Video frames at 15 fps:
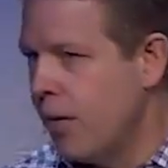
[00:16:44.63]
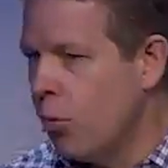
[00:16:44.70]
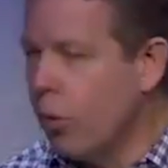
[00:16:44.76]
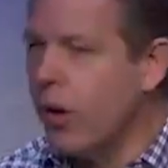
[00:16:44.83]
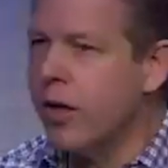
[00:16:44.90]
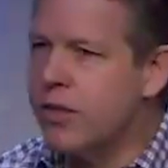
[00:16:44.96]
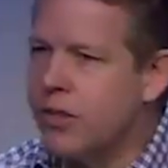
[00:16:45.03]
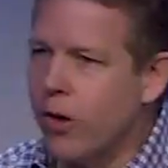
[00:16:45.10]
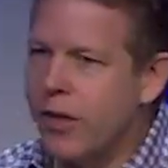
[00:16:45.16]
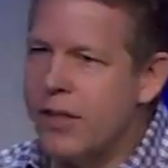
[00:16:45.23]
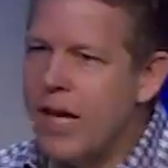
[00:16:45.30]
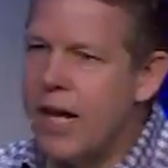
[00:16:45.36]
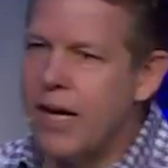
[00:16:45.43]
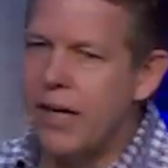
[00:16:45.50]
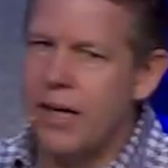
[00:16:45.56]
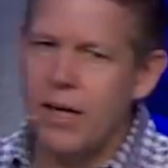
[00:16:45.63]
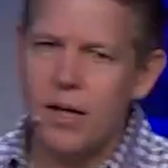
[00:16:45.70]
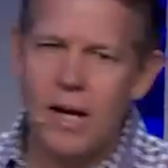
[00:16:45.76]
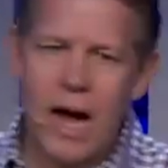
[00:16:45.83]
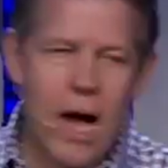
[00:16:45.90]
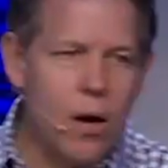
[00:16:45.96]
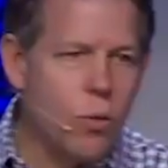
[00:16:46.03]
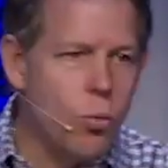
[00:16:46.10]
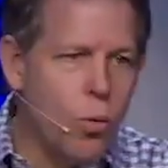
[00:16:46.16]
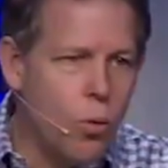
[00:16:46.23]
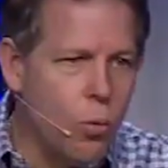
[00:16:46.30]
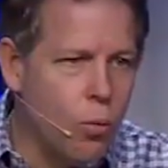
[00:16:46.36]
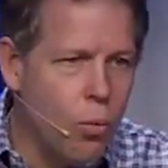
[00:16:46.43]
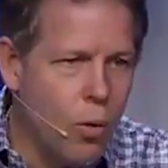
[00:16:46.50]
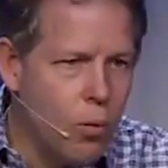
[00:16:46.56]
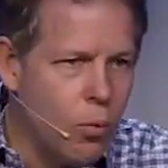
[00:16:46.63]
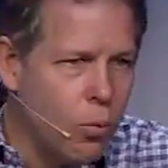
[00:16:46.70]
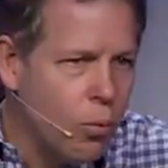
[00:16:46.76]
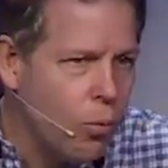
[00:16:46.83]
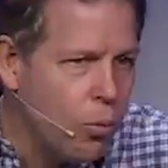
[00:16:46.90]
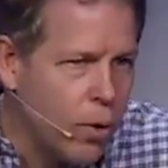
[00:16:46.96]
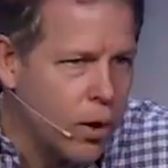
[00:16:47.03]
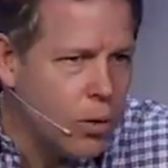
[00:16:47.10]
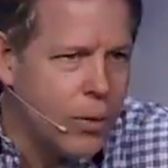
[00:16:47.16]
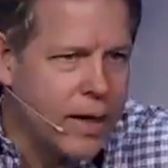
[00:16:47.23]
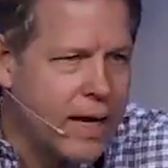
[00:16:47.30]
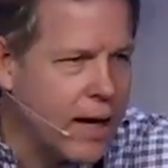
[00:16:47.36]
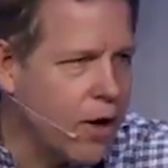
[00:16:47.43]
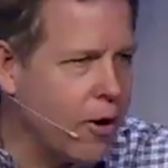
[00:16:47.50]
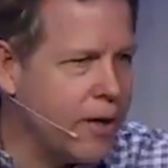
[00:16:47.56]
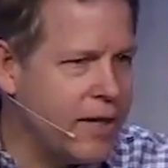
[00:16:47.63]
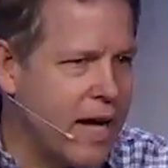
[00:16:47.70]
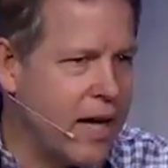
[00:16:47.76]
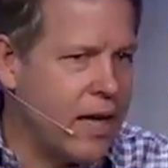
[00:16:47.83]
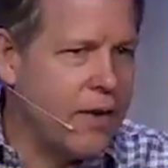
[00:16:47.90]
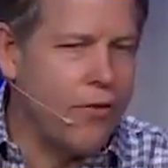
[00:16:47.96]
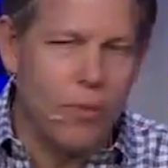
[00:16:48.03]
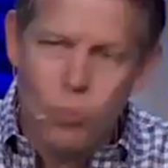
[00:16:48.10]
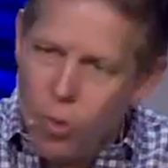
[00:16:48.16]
Where is our identity? How, wh- where do we get our identity from?